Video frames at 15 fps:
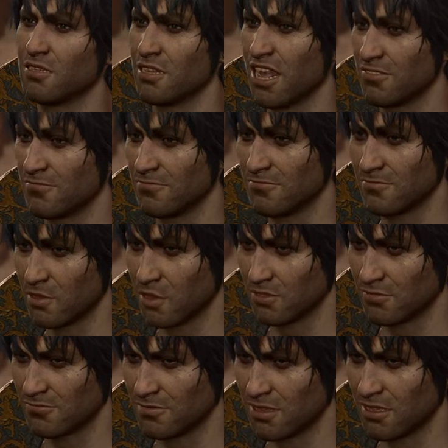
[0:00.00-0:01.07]
I'd like to
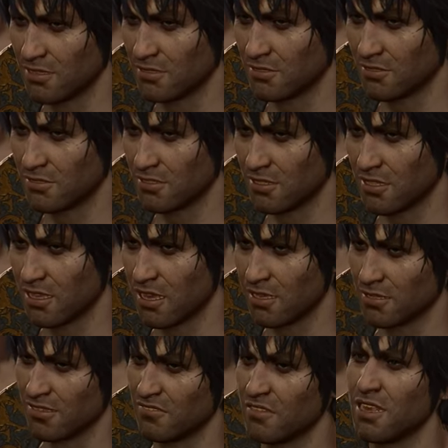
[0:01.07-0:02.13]
propose a pact,
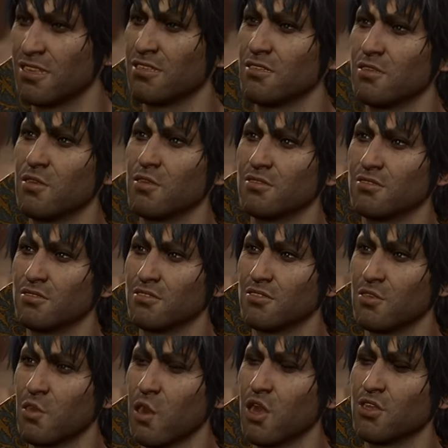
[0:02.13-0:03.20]
a divine oath
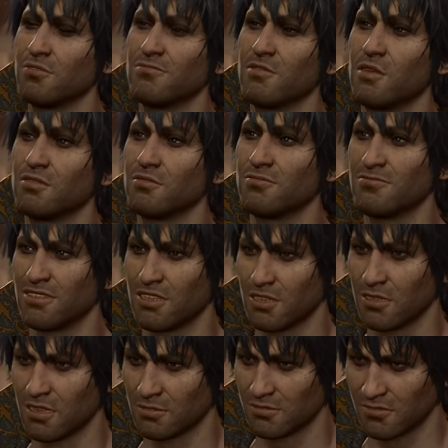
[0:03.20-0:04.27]
sworn upon
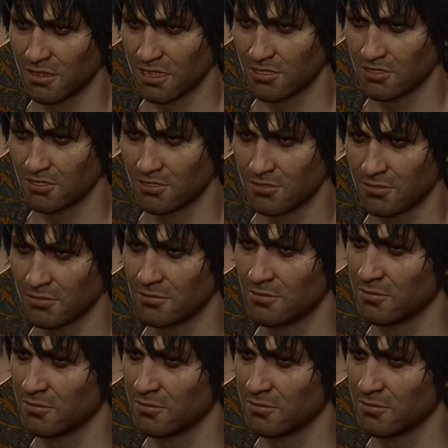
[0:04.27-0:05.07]
spirit and flesh.